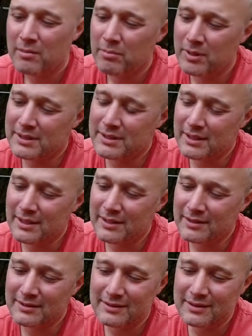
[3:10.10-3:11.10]
But
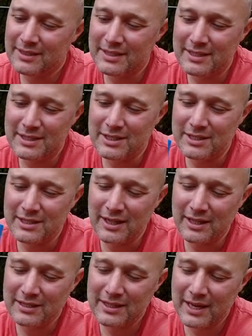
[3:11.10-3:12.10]
this is just
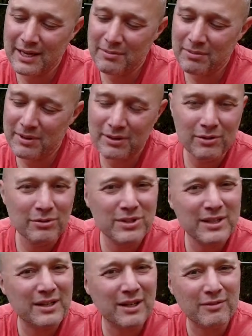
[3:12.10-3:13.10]
duct tape, and you'll
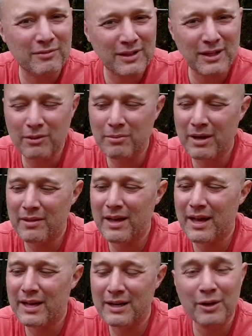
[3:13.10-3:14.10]
see another video about
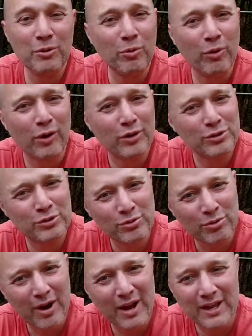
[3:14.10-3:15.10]
that, and it works
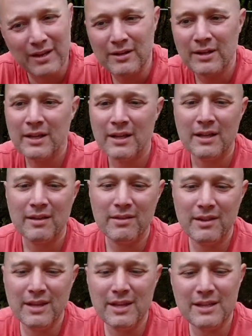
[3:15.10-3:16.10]
great.
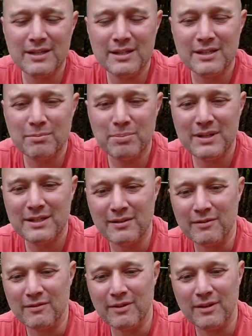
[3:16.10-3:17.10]
This is a piece
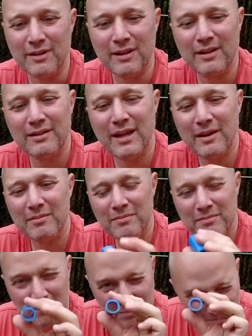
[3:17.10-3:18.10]
of that
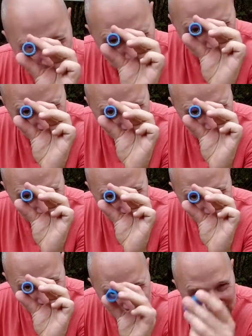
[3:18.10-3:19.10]
PEX
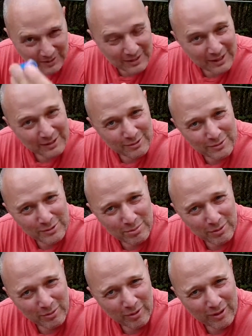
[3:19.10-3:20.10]
stuff that they use to
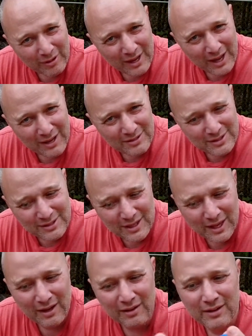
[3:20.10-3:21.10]
put water in houses
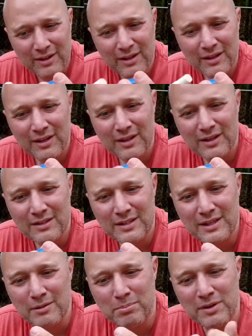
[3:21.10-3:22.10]
now
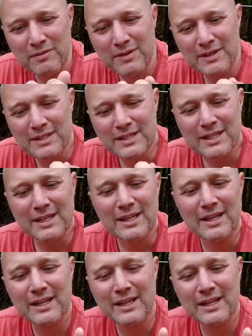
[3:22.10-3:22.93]
instead of PVC,